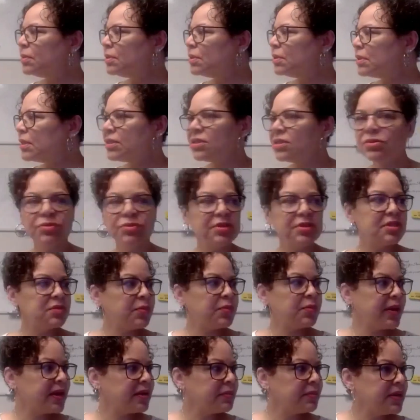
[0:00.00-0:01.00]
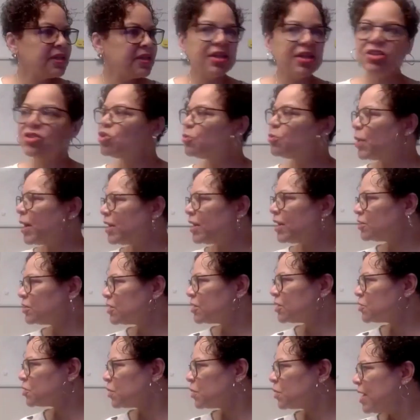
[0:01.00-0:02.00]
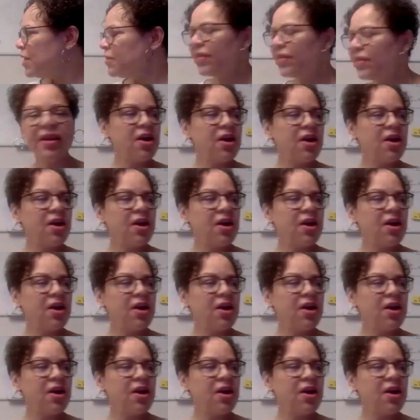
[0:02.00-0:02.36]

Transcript: doesn't respect me. They